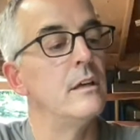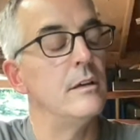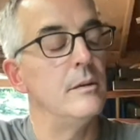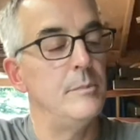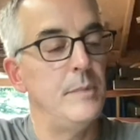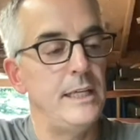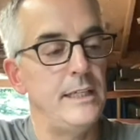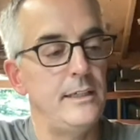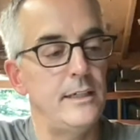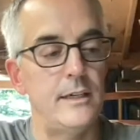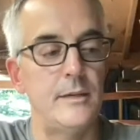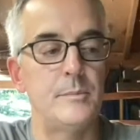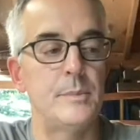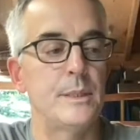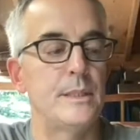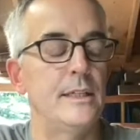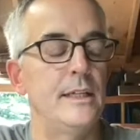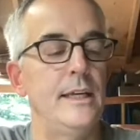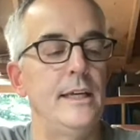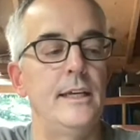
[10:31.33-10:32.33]
makeup
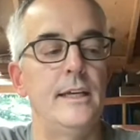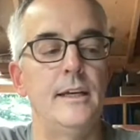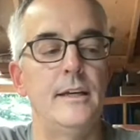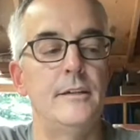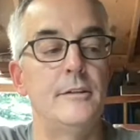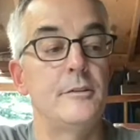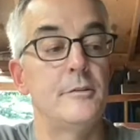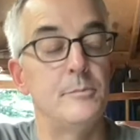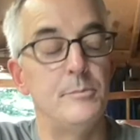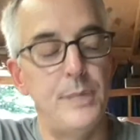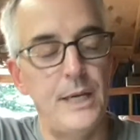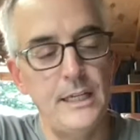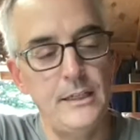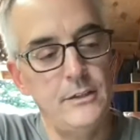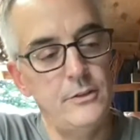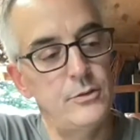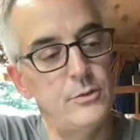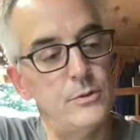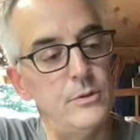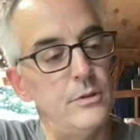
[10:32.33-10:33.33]
and
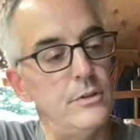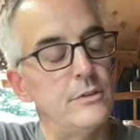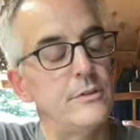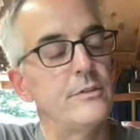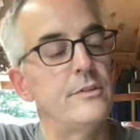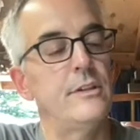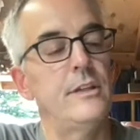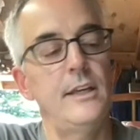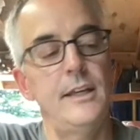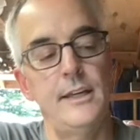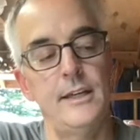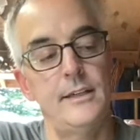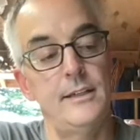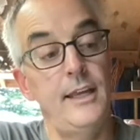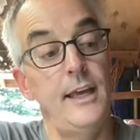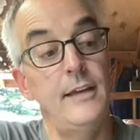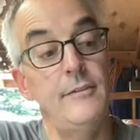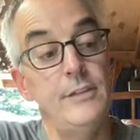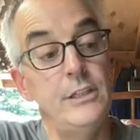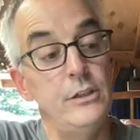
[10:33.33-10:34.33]
bike tools and
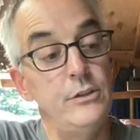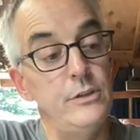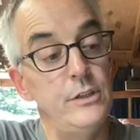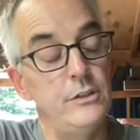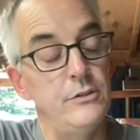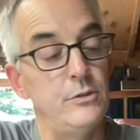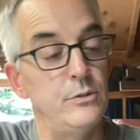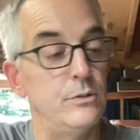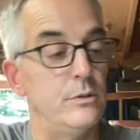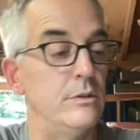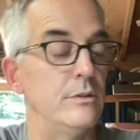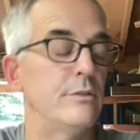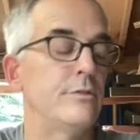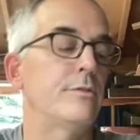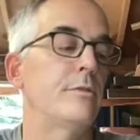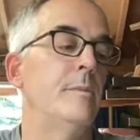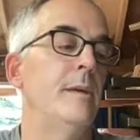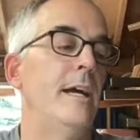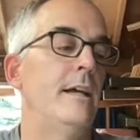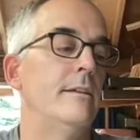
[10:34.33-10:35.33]
heavy duty tools
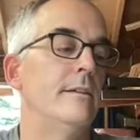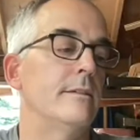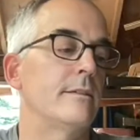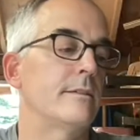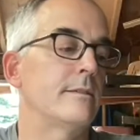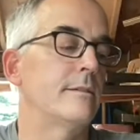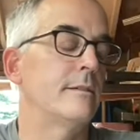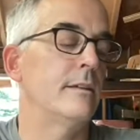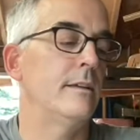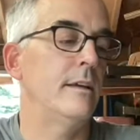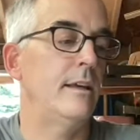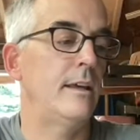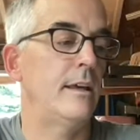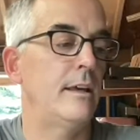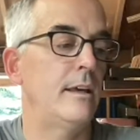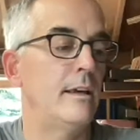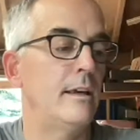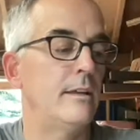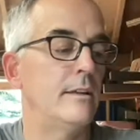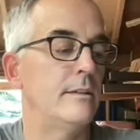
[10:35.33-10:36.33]
from Alex,
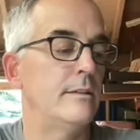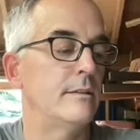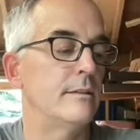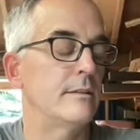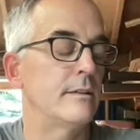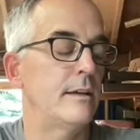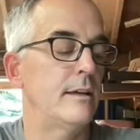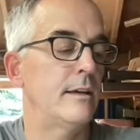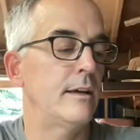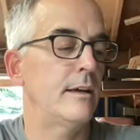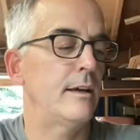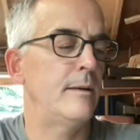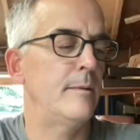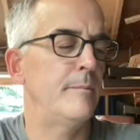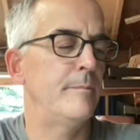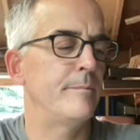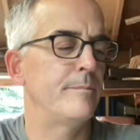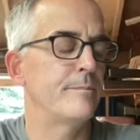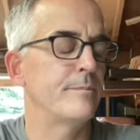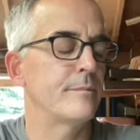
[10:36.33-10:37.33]
and
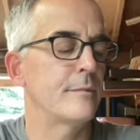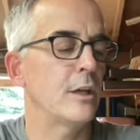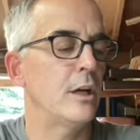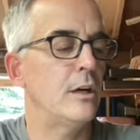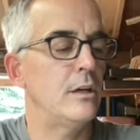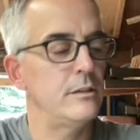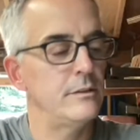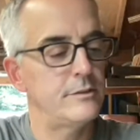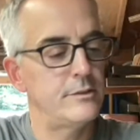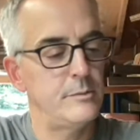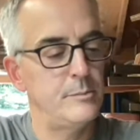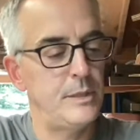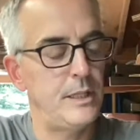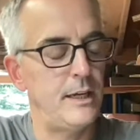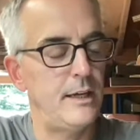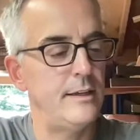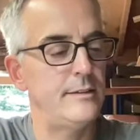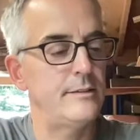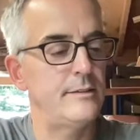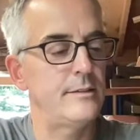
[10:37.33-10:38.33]
art
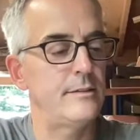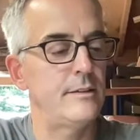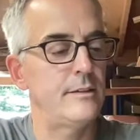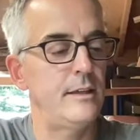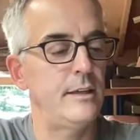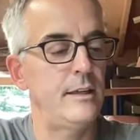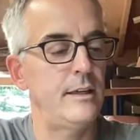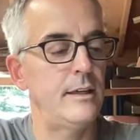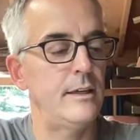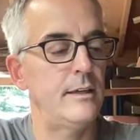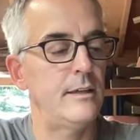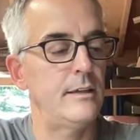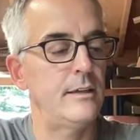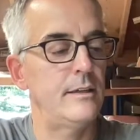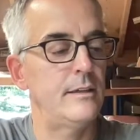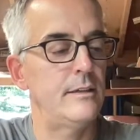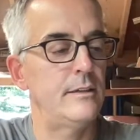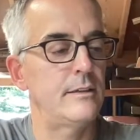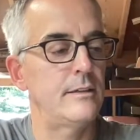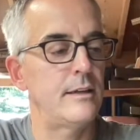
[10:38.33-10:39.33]
supplies,
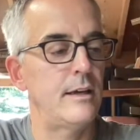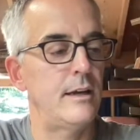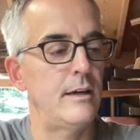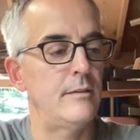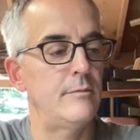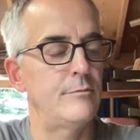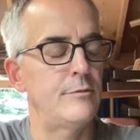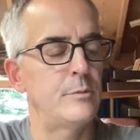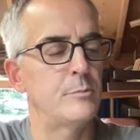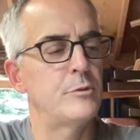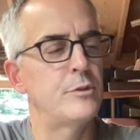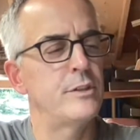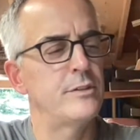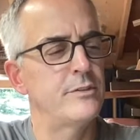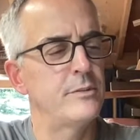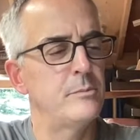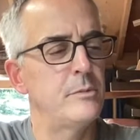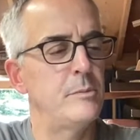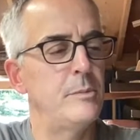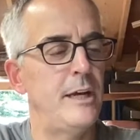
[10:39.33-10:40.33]
and from
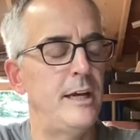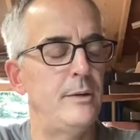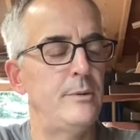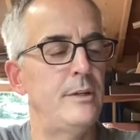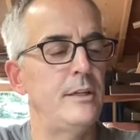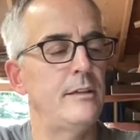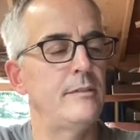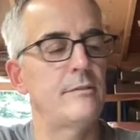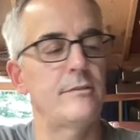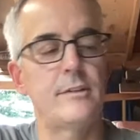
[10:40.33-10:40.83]
Kristen Berbawi,